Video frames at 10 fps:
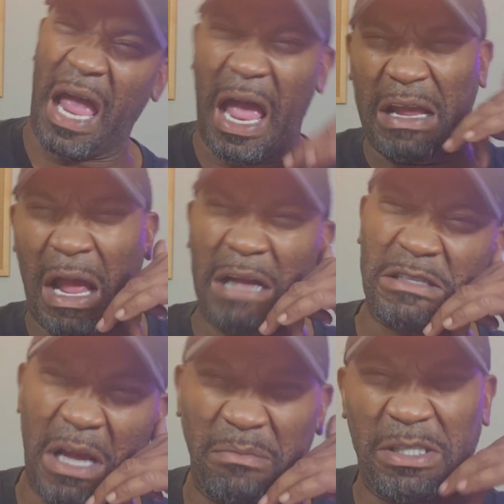I got
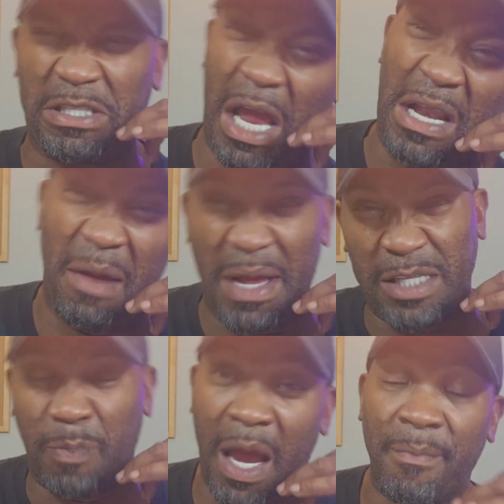something to say. Let me
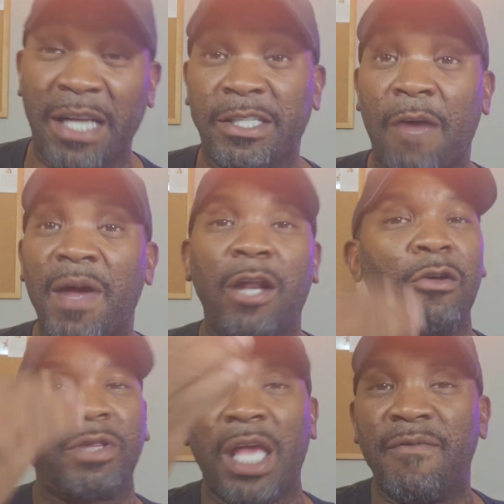explain myself and
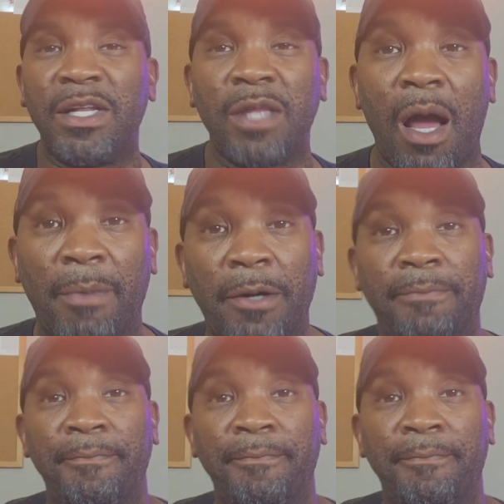looked even dumber.